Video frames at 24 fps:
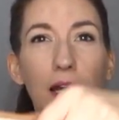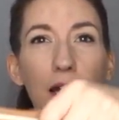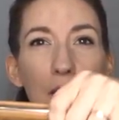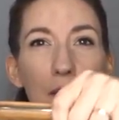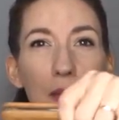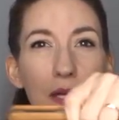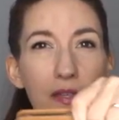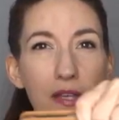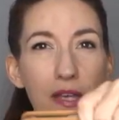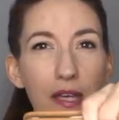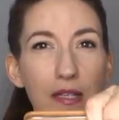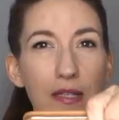
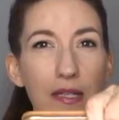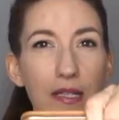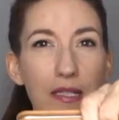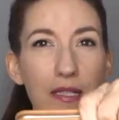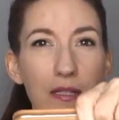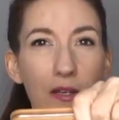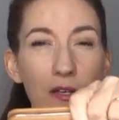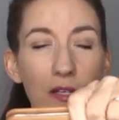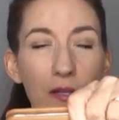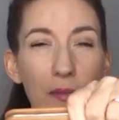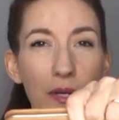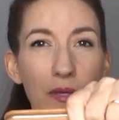And then
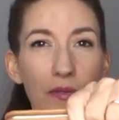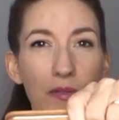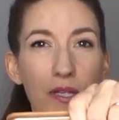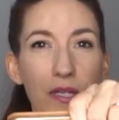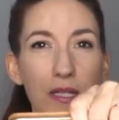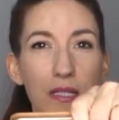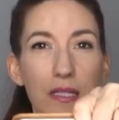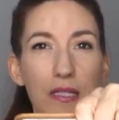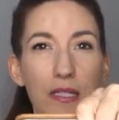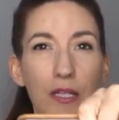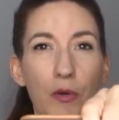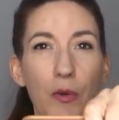it's all about
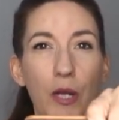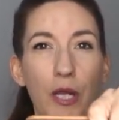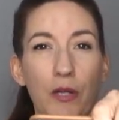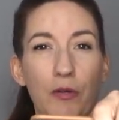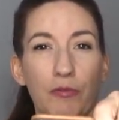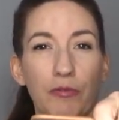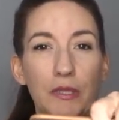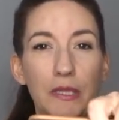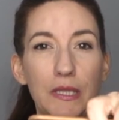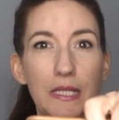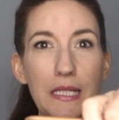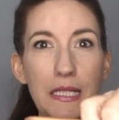this, the
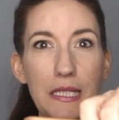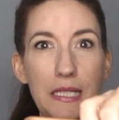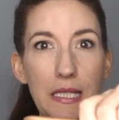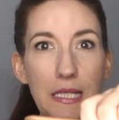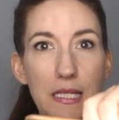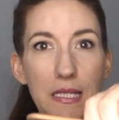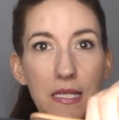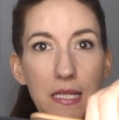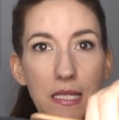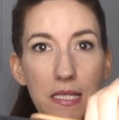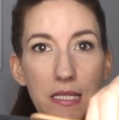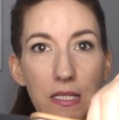quick release
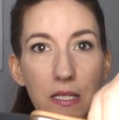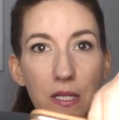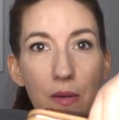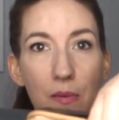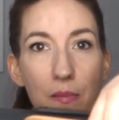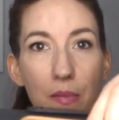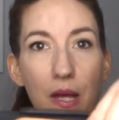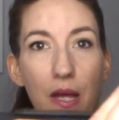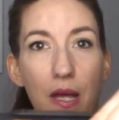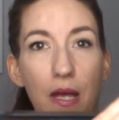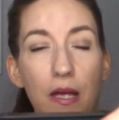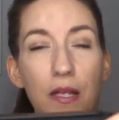
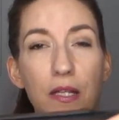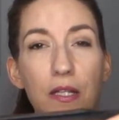system.